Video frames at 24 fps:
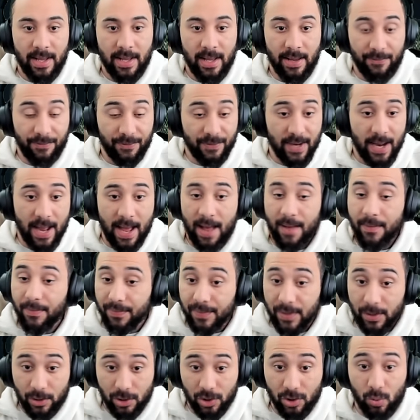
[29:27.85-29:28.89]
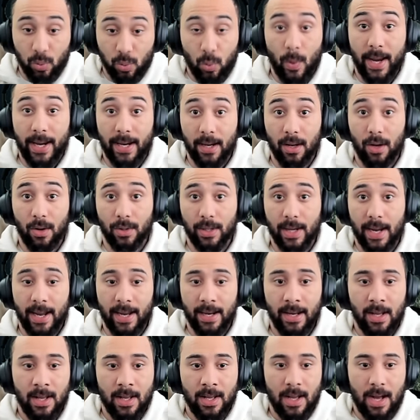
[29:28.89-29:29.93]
If not, then just wait. Okay.